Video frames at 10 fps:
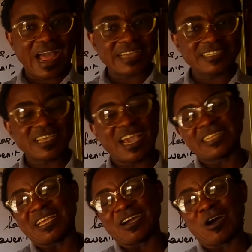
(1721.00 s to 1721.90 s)
I
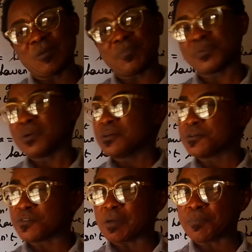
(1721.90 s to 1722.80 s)
tidy up
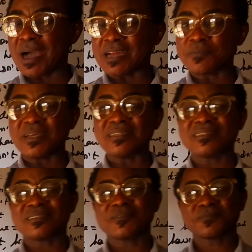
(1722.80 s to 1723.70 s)
the apartment.
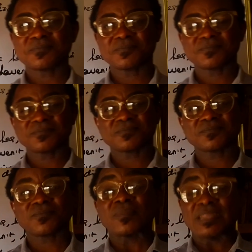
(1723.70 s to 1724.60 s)

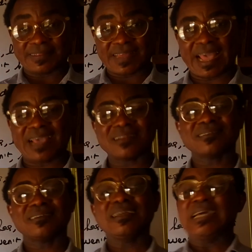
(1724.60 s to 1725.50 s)

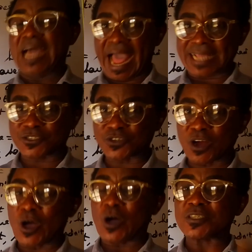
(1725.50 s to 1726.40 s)
Then, I
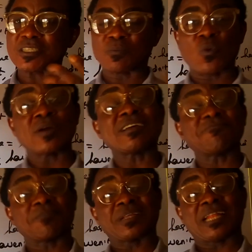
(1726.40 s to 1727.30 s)
drop some
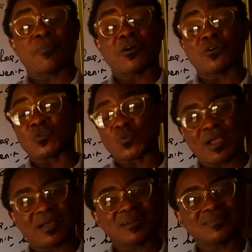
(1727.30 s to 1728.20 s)
water from the neighborhood
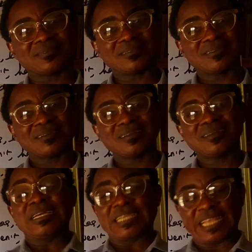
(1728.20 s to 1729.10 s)
well.
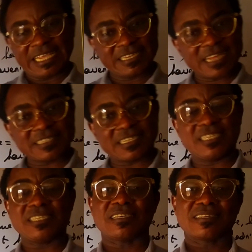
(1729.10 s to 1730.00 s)
In
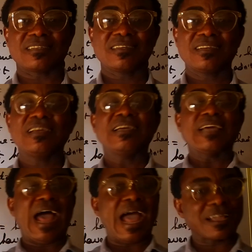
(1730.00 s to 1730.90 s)
addition,
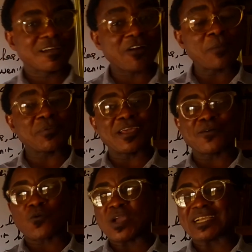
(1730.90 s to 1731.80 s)
I grab
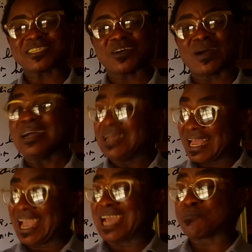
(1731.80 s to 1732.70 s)
a quick shower
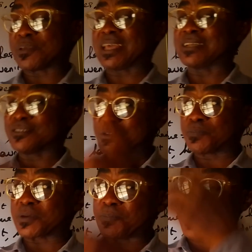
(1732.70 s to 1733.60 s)
and begin to
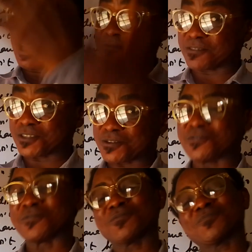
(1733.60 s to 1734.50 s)
prepare for school.